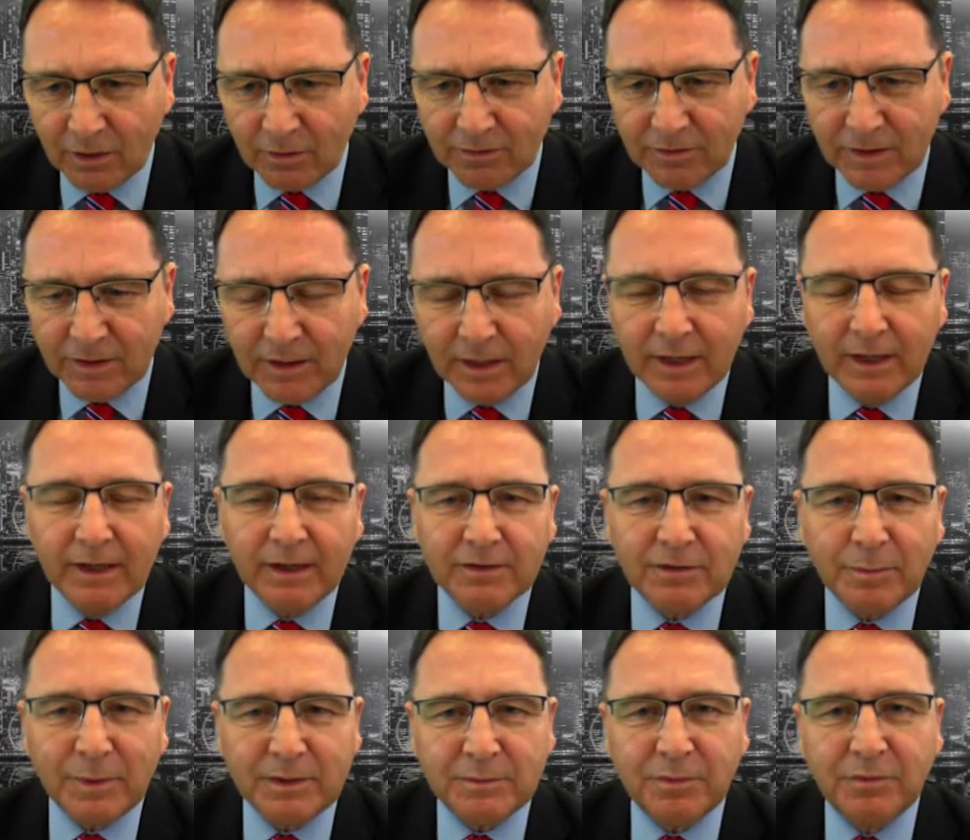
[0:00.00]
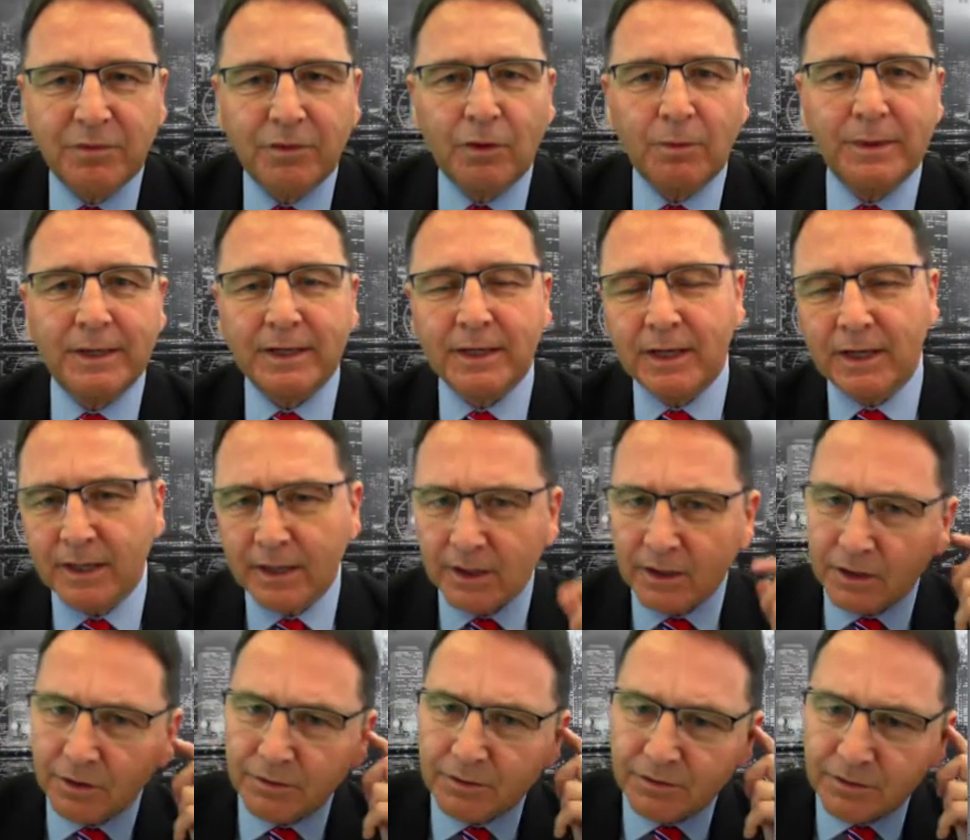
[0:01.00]
Aussie is the best performing
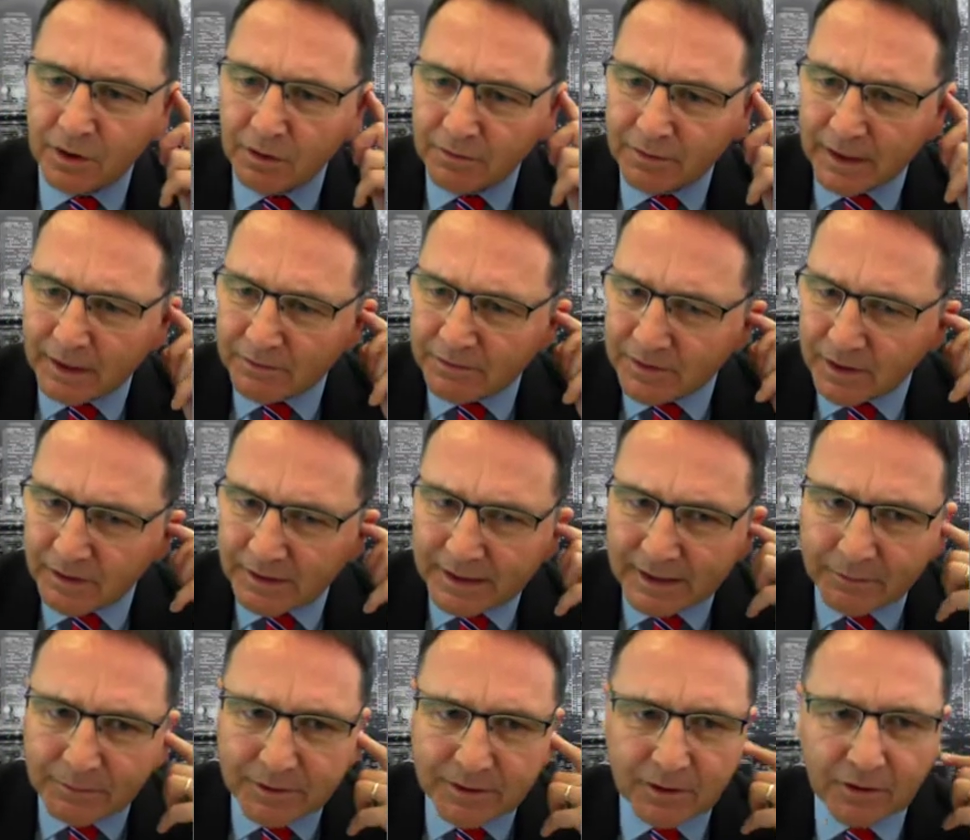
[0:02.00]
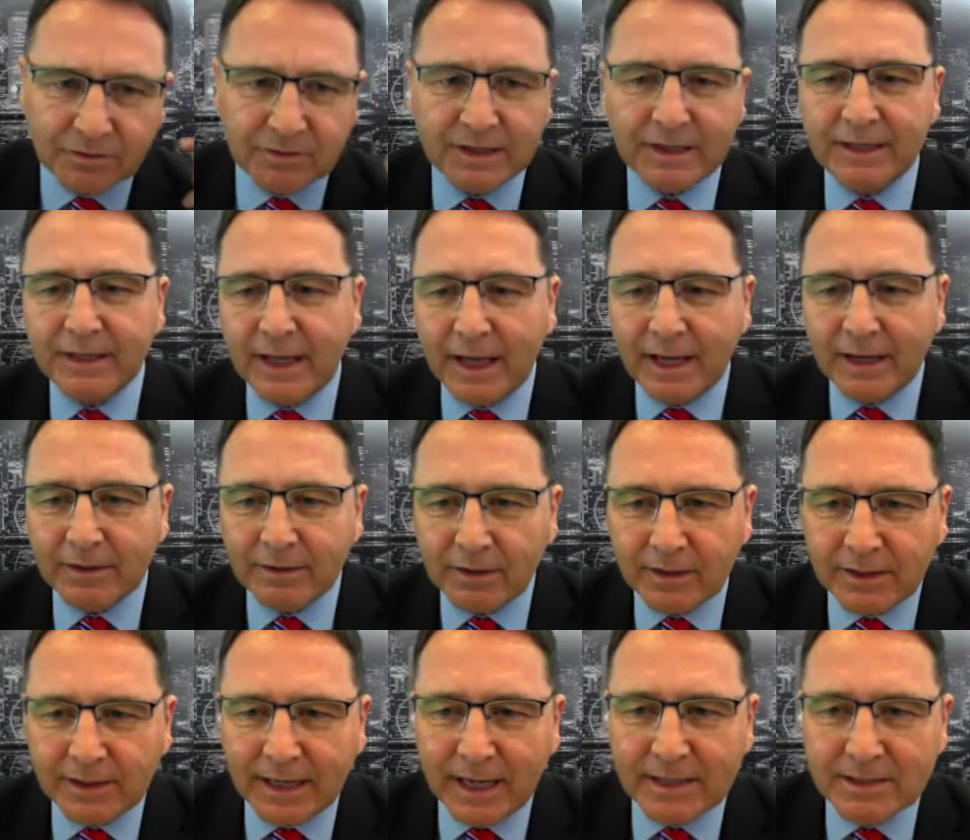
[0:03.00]
currency overnight. I'll start here with the Aussie yen.
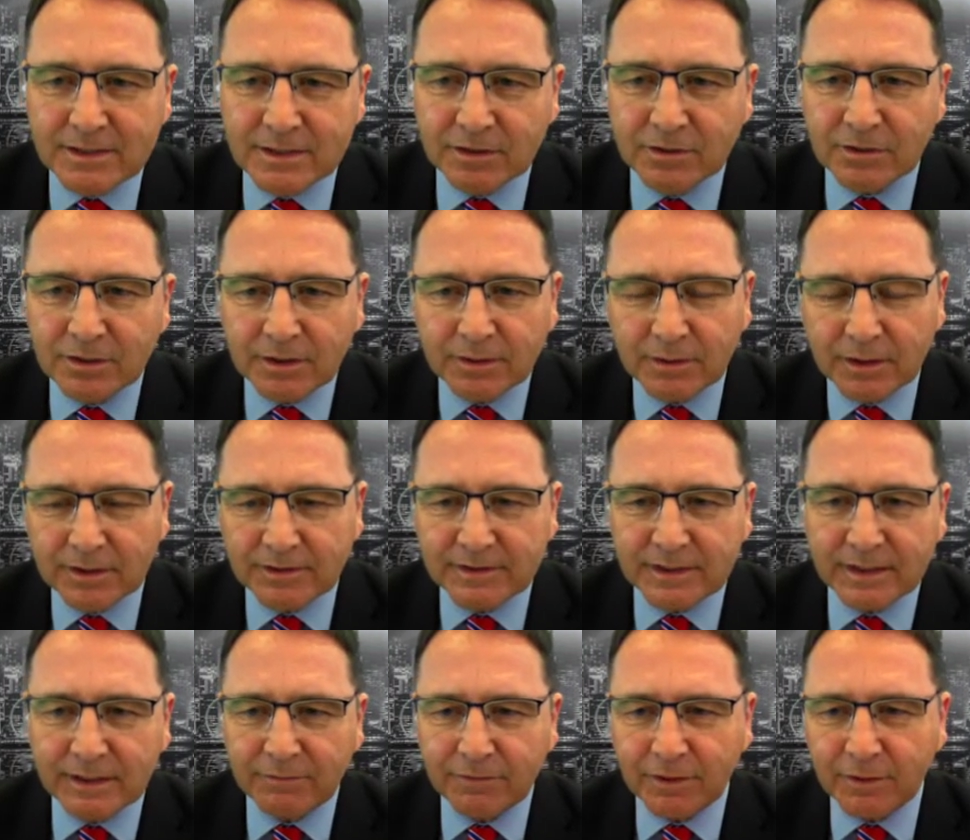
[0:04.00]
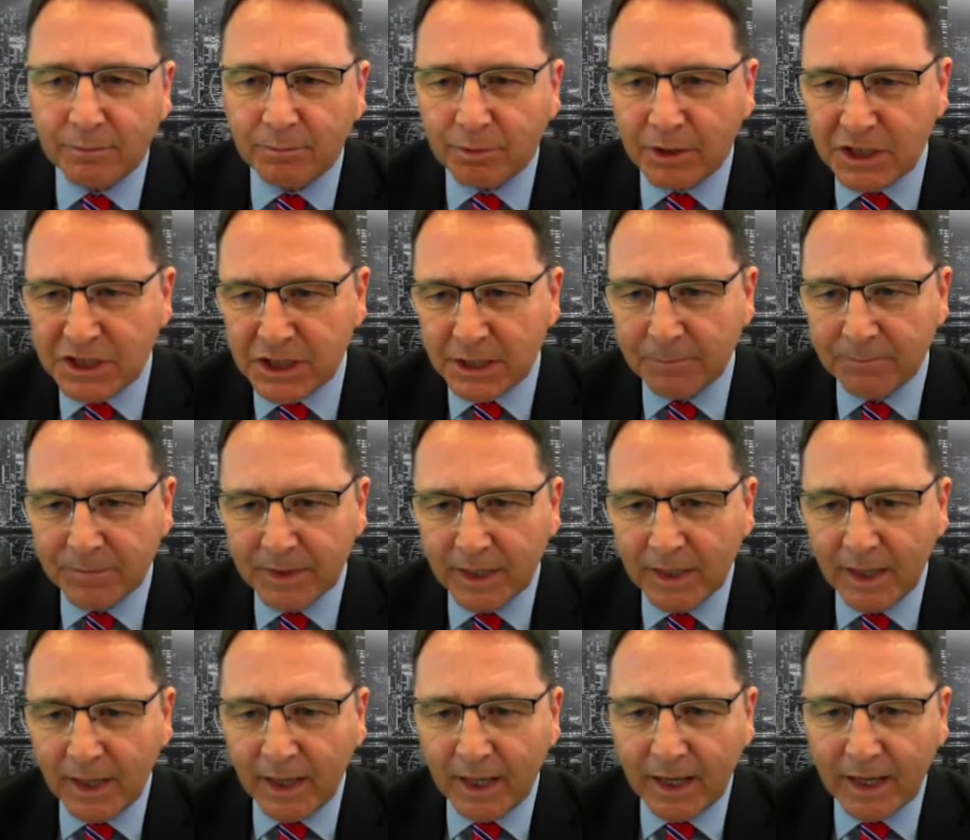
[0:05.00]
The yen's under significant pressure
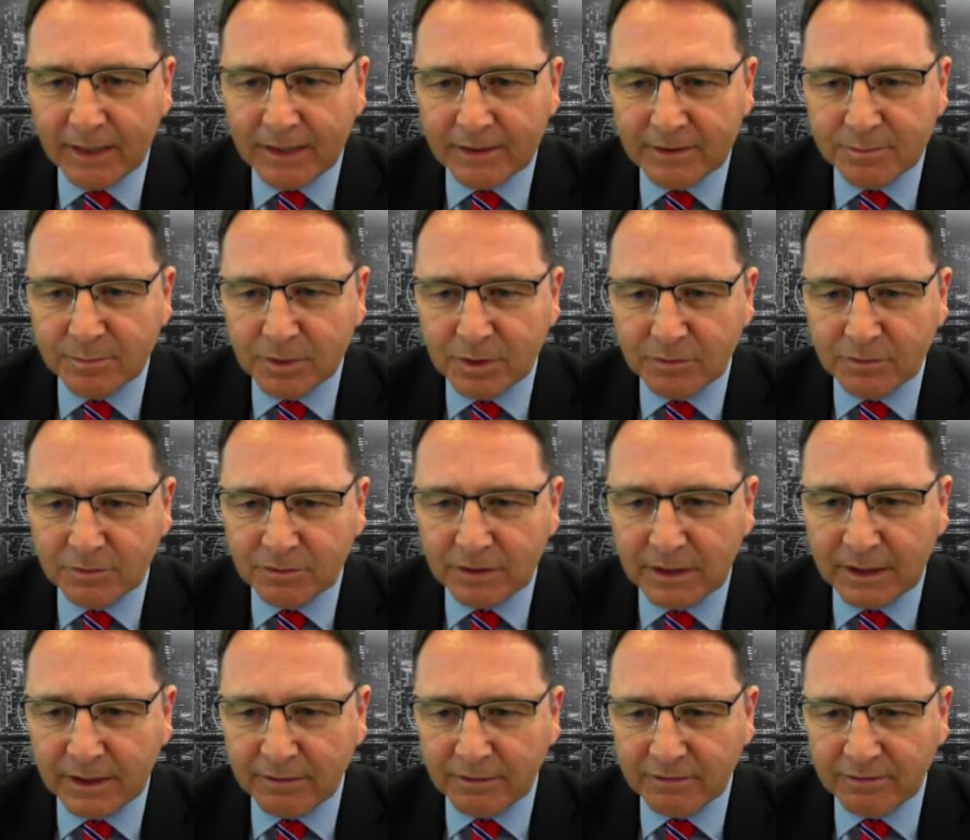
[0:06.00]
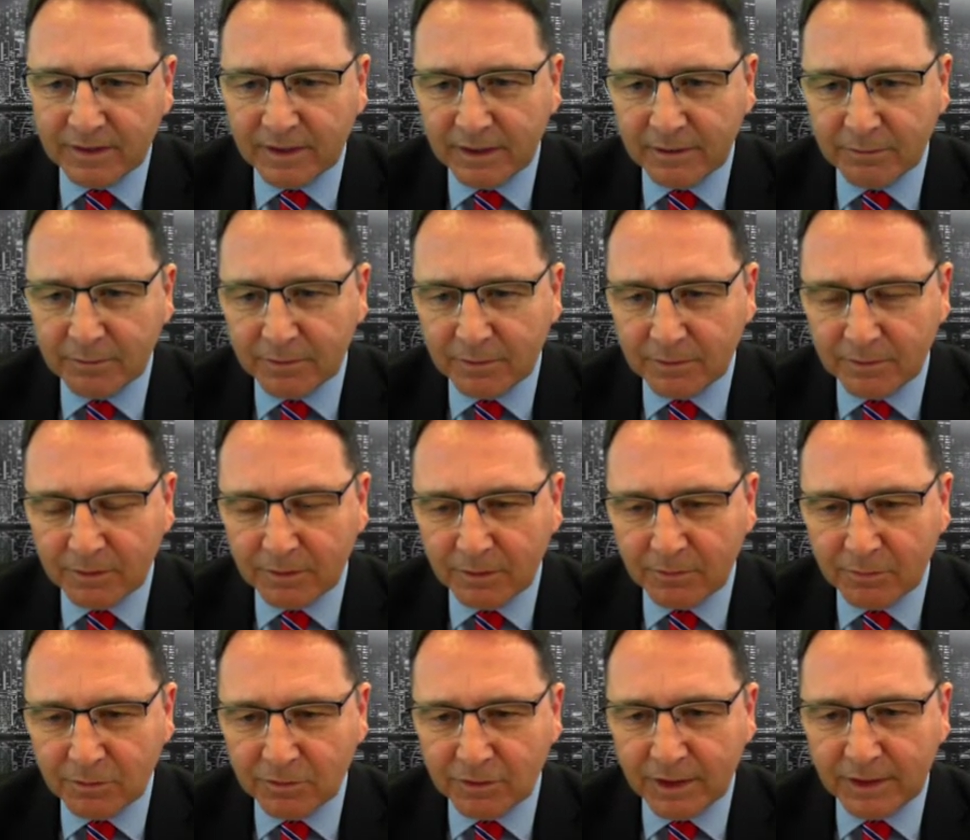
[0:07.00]
and it's moved really aggressively here with if
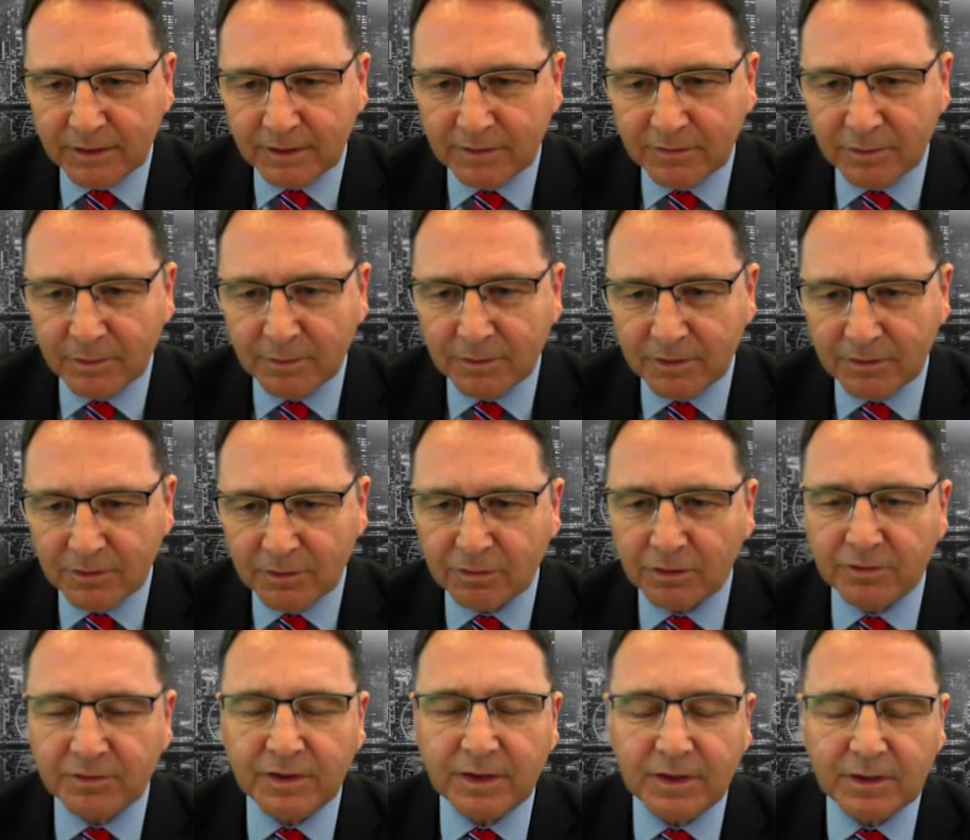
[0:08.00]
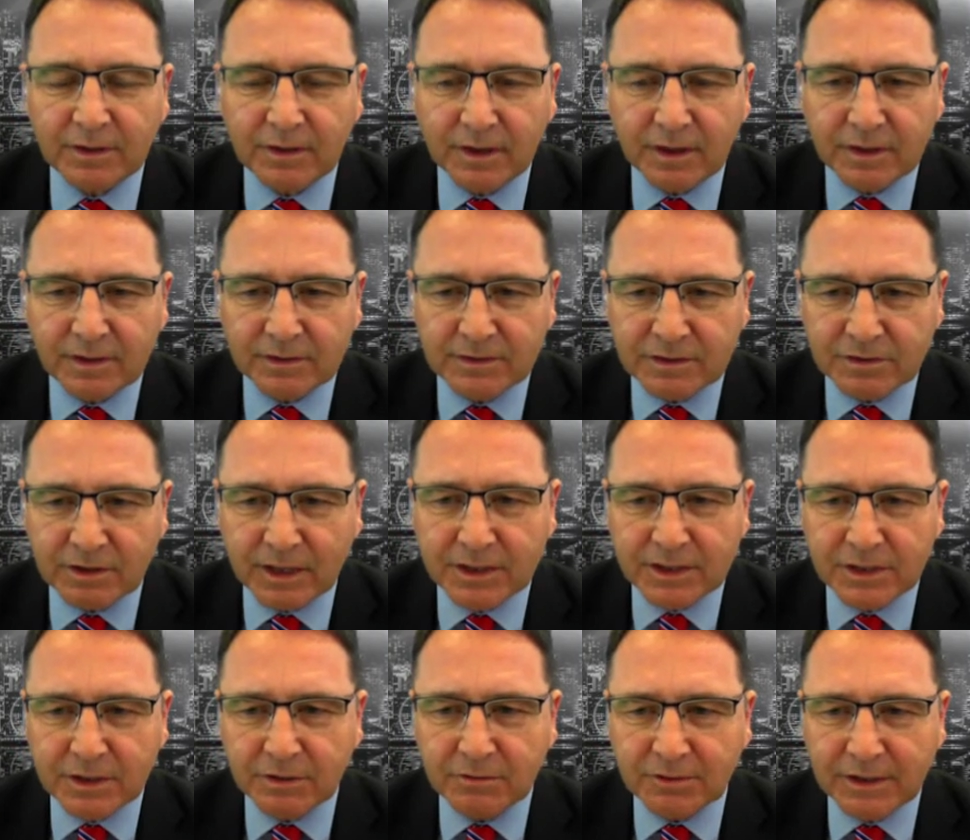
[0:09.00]
you're trading this one with this crossing
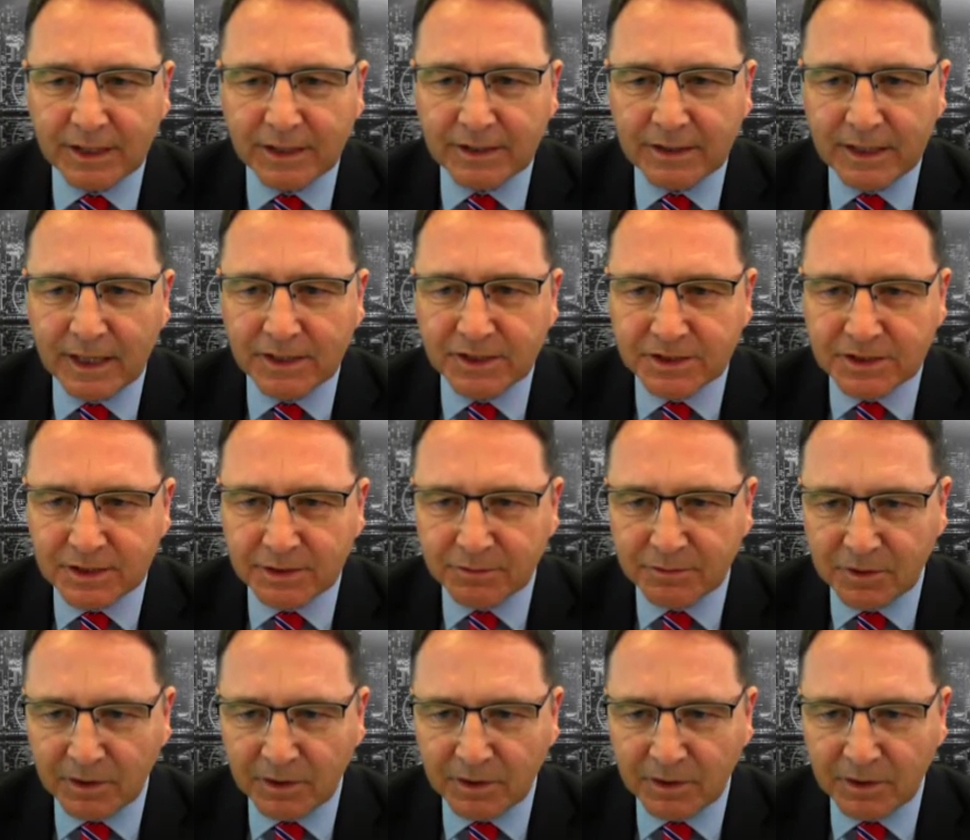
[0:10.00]
strategy overnight in the Asian side.